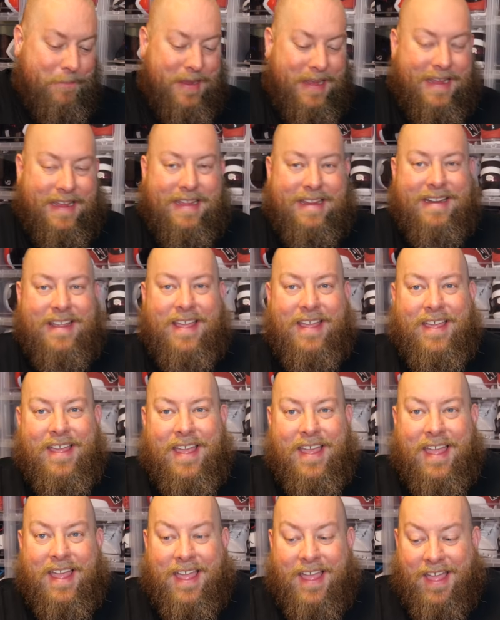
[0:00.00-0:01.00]
being
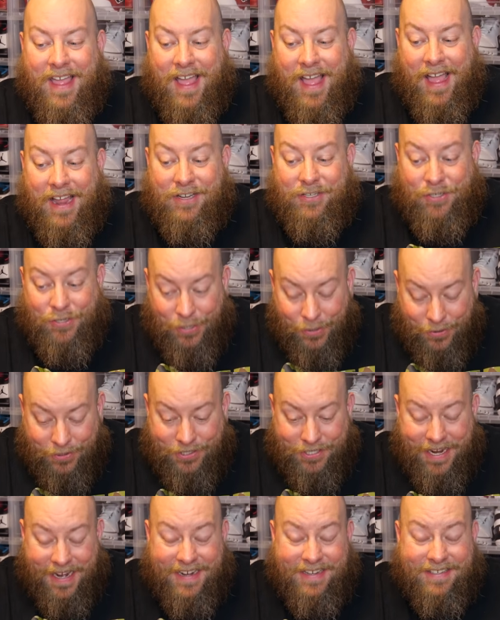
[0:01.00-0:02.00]
two
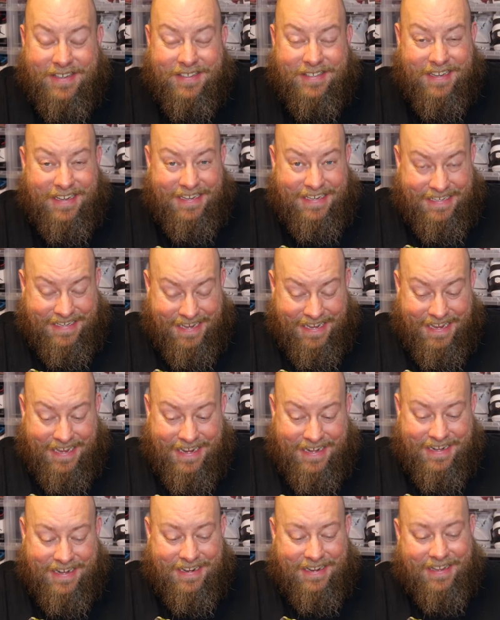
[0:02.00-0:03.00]
chases
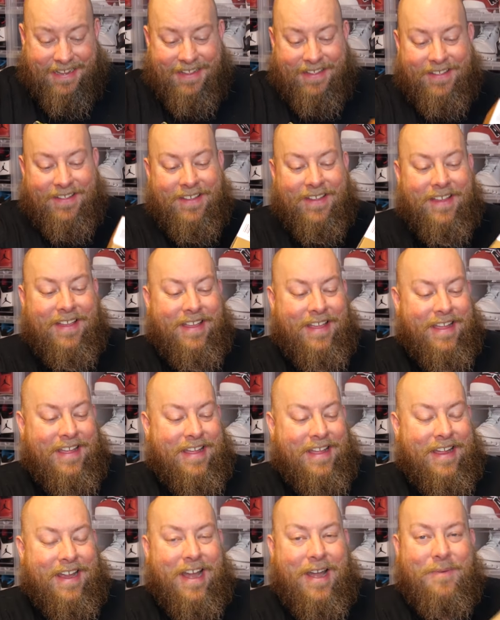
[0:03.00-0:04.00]
again?
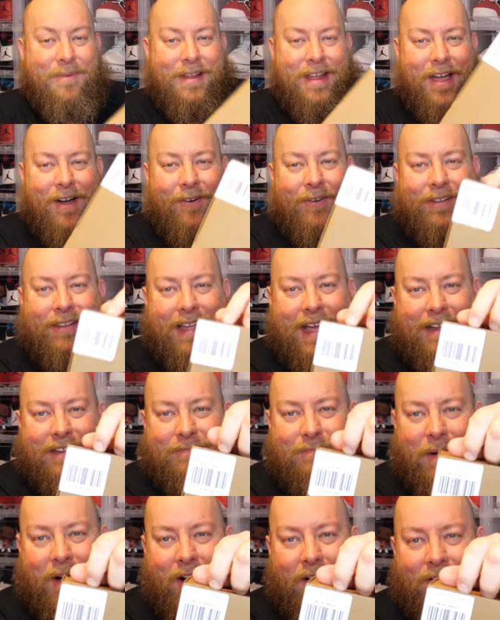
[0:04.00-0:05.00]
Here we go.
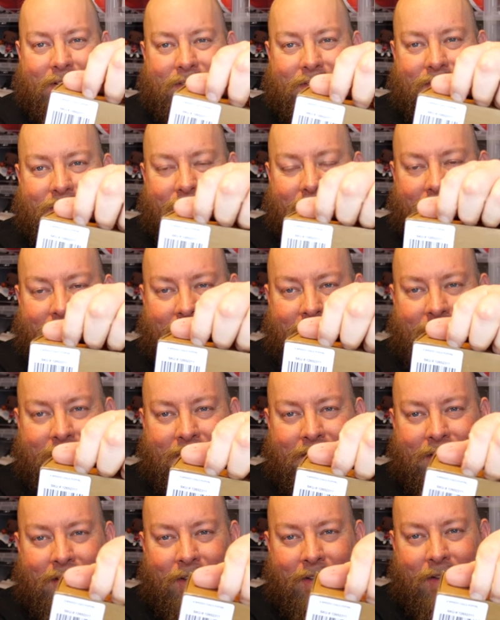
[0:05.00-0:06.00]
Last box.
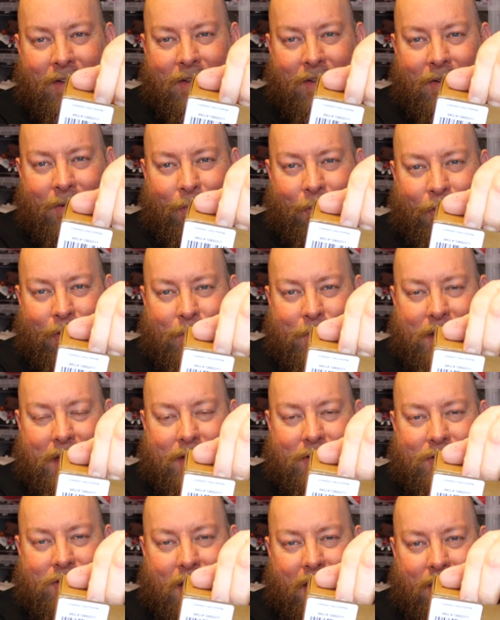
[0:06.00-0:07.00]
Will it be
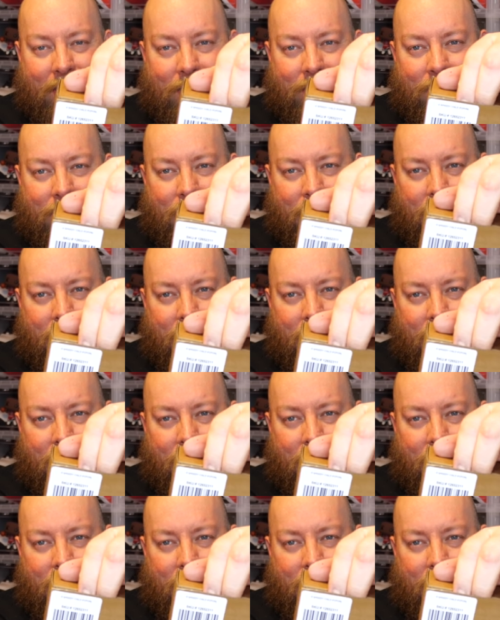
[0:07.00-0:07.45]
a chase?